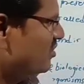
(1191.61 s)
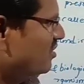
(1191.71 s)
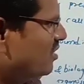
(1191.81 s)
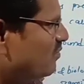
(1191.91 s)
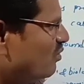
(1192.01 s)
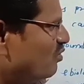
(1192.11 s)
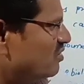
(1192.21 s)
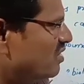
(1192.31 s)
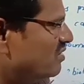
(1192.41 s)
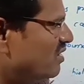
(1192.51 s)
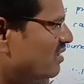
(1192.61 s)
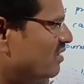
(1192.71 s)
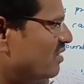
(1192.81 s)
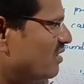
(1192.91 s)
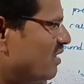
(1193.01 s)
In that producers are
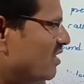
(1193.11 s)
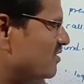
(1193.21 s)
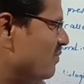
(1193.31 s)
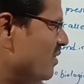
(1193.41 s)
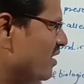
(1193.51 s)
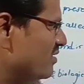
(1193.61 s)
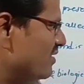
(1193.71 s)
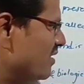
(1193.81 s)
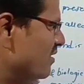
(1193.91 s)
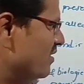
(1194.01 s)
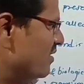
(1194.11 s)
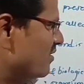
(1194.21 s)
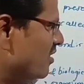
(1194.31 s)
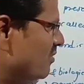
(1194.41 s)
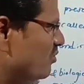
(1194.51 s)
there, grass plants are there,
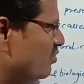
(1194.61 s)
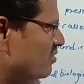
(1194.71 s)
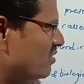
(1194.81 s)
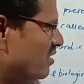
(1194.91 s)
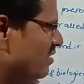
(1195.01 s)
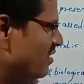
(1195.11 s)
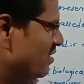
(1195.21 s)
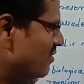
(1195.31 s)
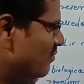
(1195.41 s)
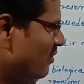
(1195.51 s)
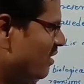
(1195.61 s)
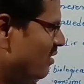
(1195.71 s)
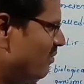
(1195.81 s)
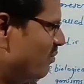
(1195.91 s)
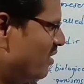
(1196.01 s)
herbivores are there,
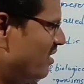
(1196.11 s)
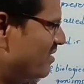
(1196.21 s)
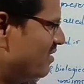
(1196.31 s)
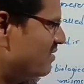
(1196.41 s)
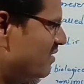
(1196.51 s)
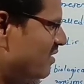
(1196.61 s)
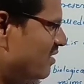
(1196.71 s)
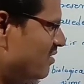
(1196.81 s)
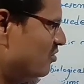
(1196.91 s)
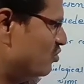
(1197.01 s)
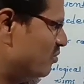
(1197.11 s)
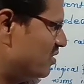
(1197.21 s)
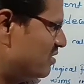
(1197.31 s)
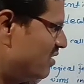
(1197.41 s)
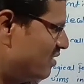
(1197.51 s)
predators, in that
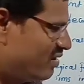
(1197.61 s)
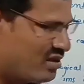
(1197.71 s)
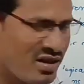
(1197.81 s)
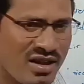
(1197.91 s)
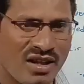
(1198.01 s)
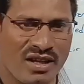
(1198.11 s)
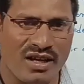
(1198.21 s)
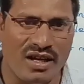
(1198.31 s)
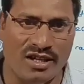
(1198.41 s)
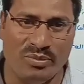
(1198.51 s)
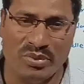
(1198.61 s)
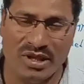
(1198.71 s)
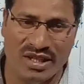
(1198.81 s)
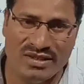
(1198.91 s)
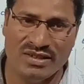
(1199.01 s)
consumers are there, And
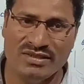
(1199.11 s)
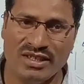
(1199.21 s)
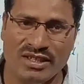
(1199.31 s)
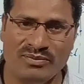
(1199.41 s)
predators are